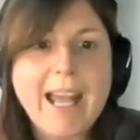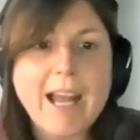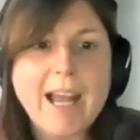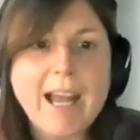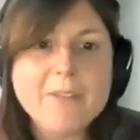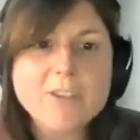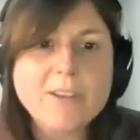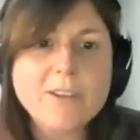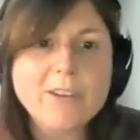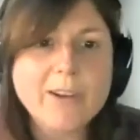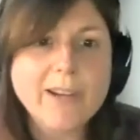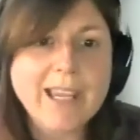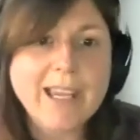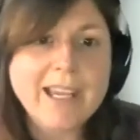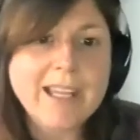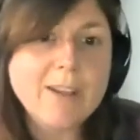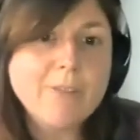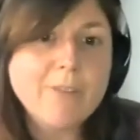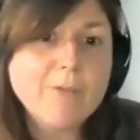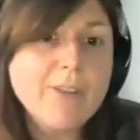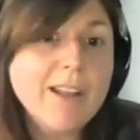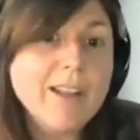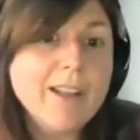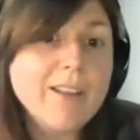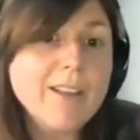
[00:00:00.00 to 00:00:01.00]
after their kidney
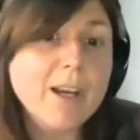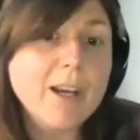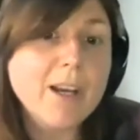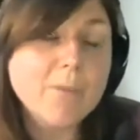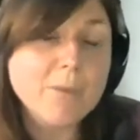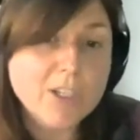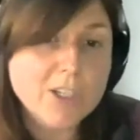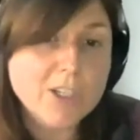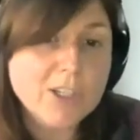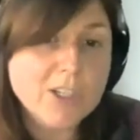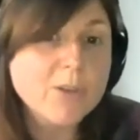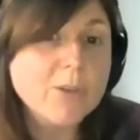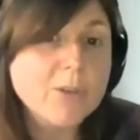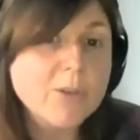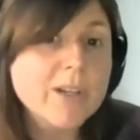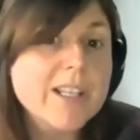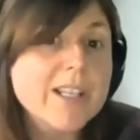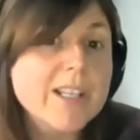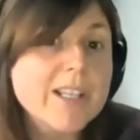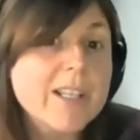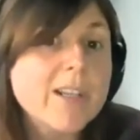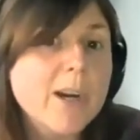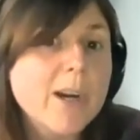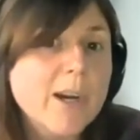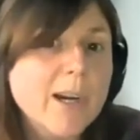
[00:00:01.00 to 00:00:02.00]
failure, which is known
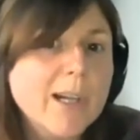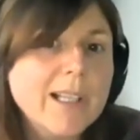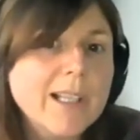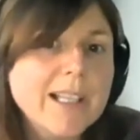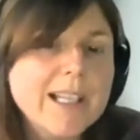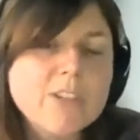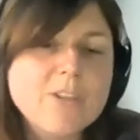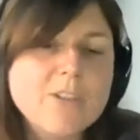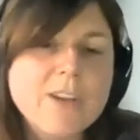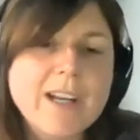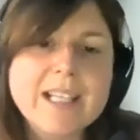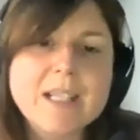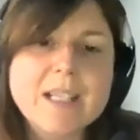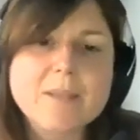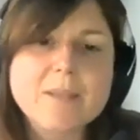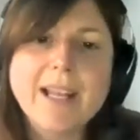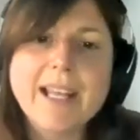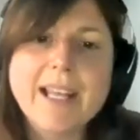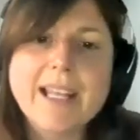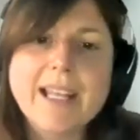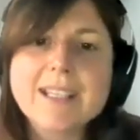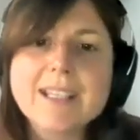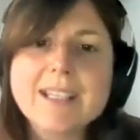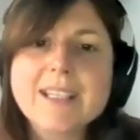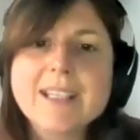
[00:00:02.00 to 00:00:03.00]
as an early
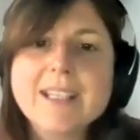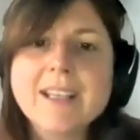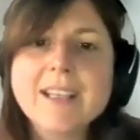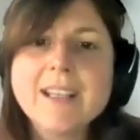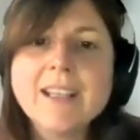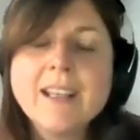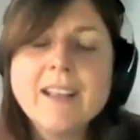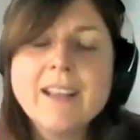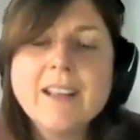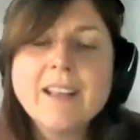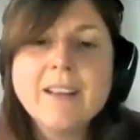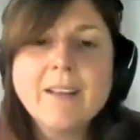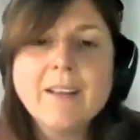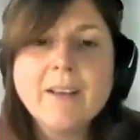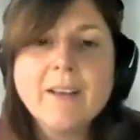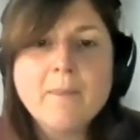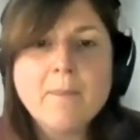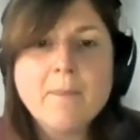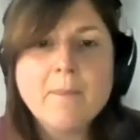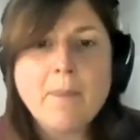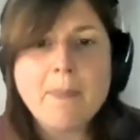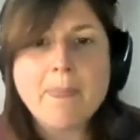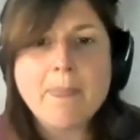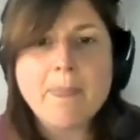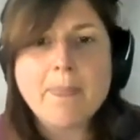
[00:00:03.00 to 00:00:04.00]
transplant.
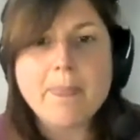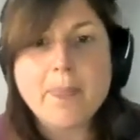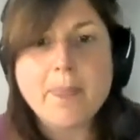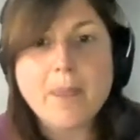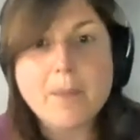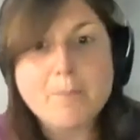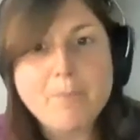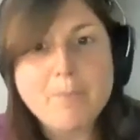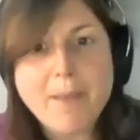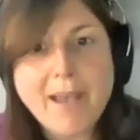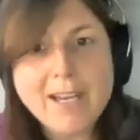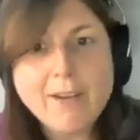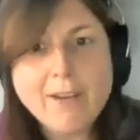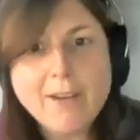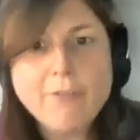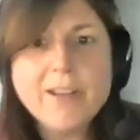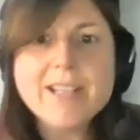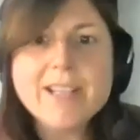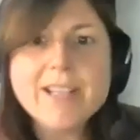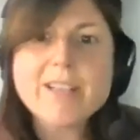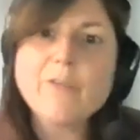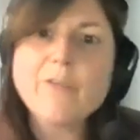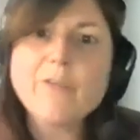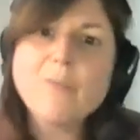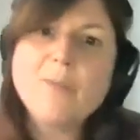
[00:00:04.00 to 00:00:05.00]
The
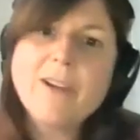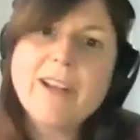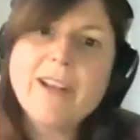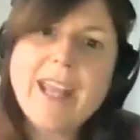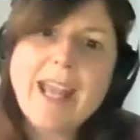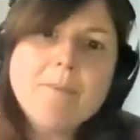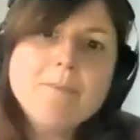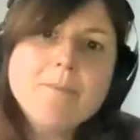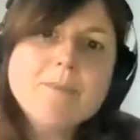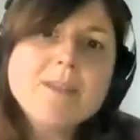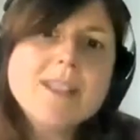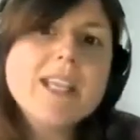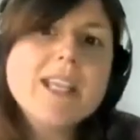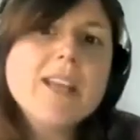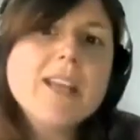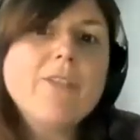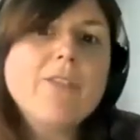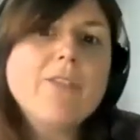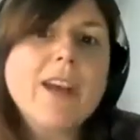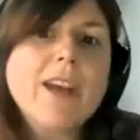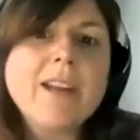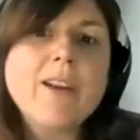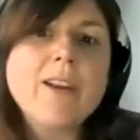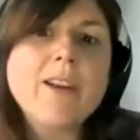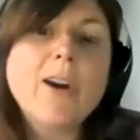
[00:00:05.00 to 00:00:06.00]
benefits of preemptive
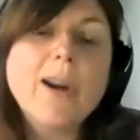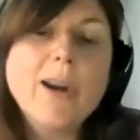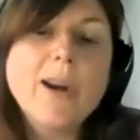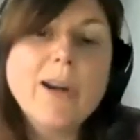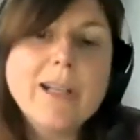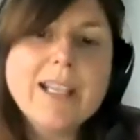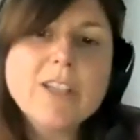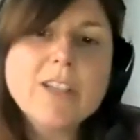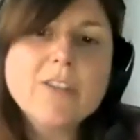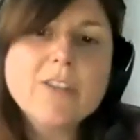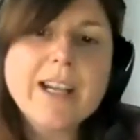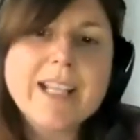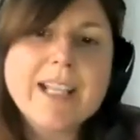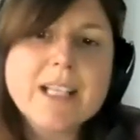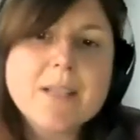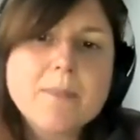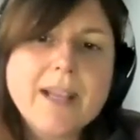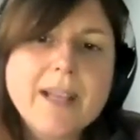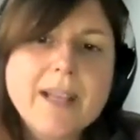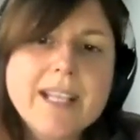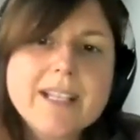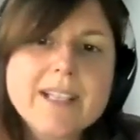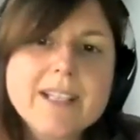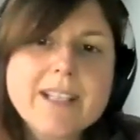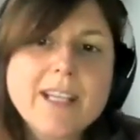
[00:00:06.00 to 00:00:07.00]
and early
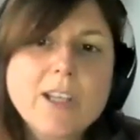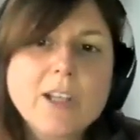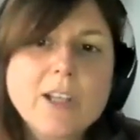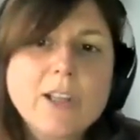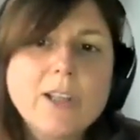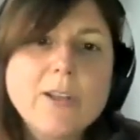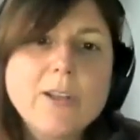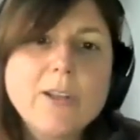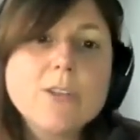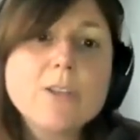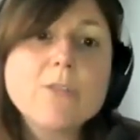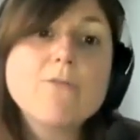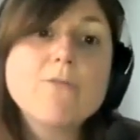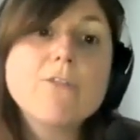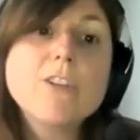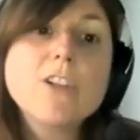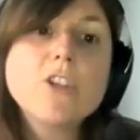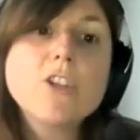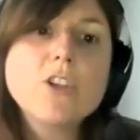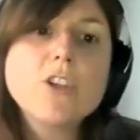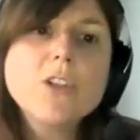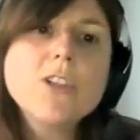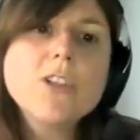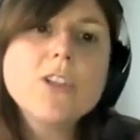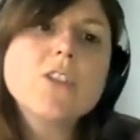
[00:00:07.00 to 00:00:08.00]
transplants include
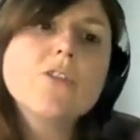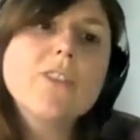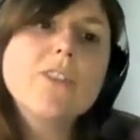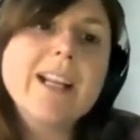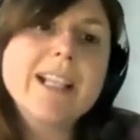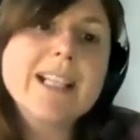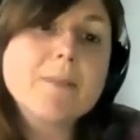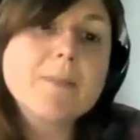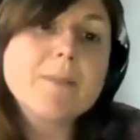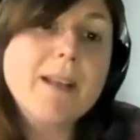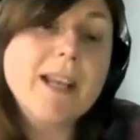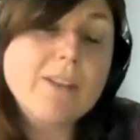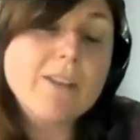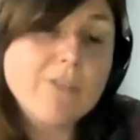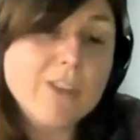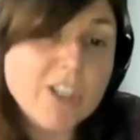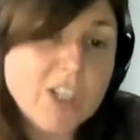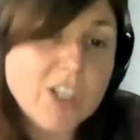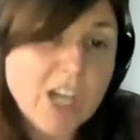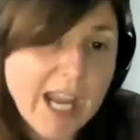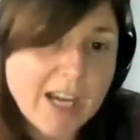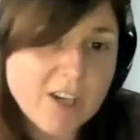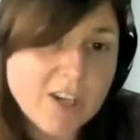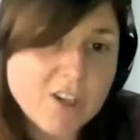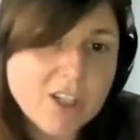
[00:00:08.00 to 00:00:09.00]
reduced transplant
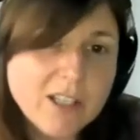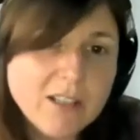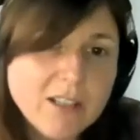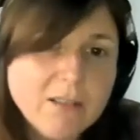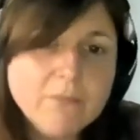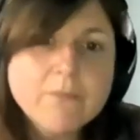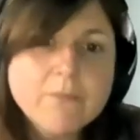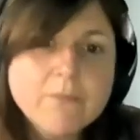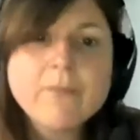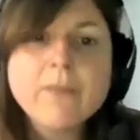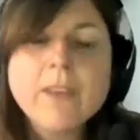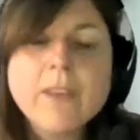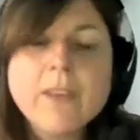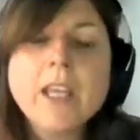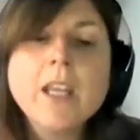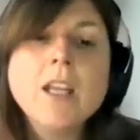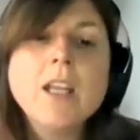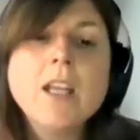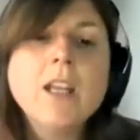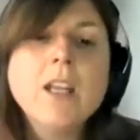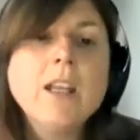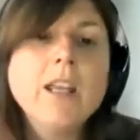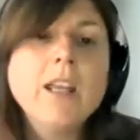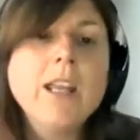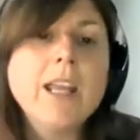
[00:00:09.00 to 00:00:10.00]
rejection,
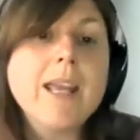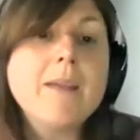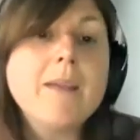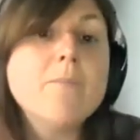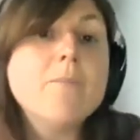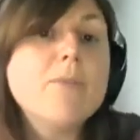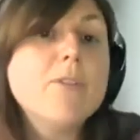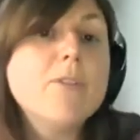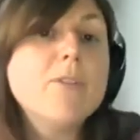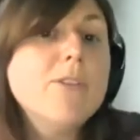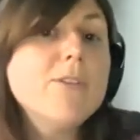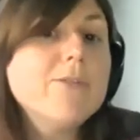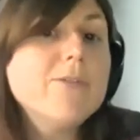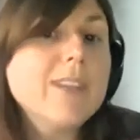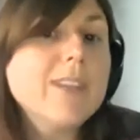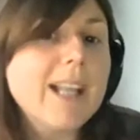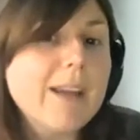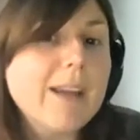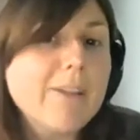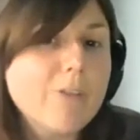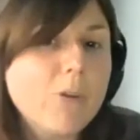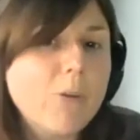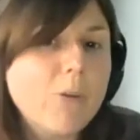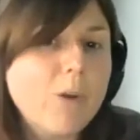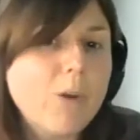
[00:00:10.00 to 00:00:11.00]
improved
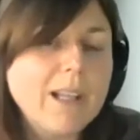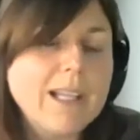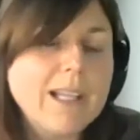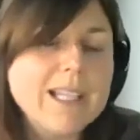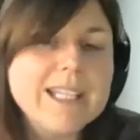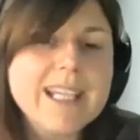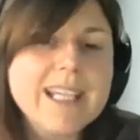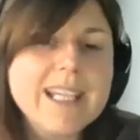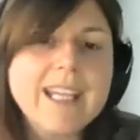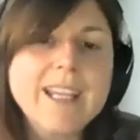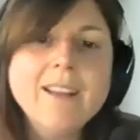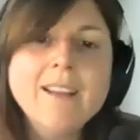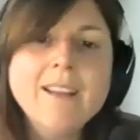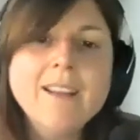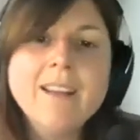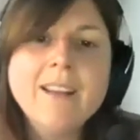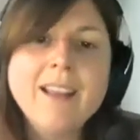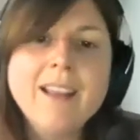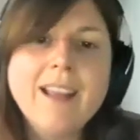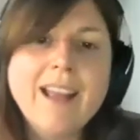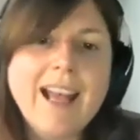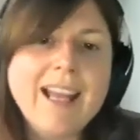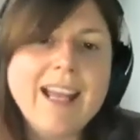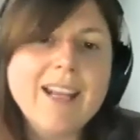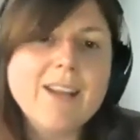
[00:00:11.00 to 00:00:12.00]
life quality,
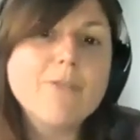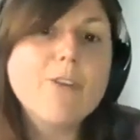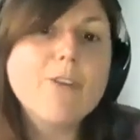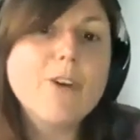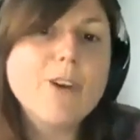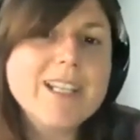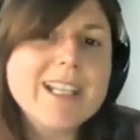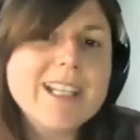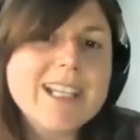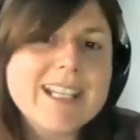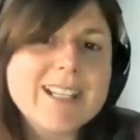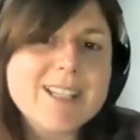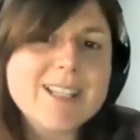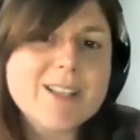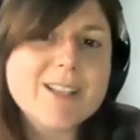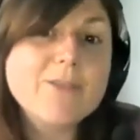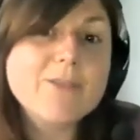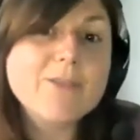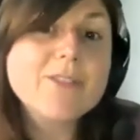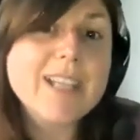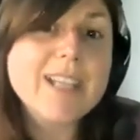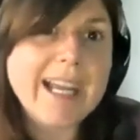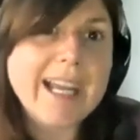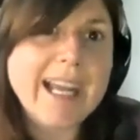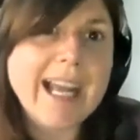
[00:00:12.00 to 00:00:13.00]
and avoidance
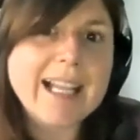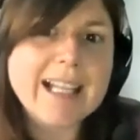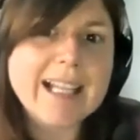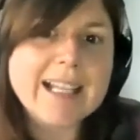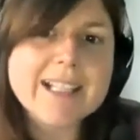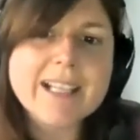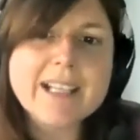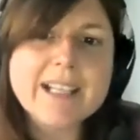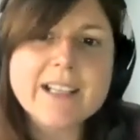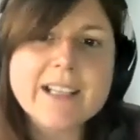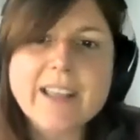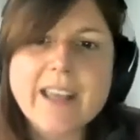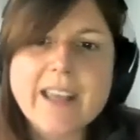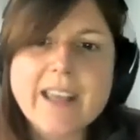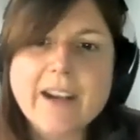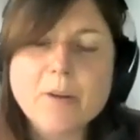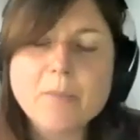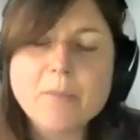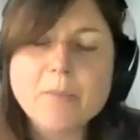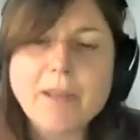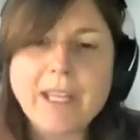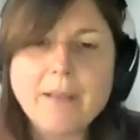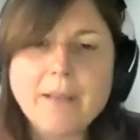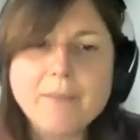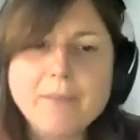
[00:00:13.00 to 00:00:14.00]
of dialysis
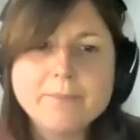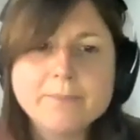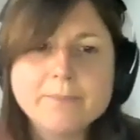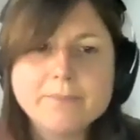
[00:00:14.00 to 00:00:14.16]
therapy.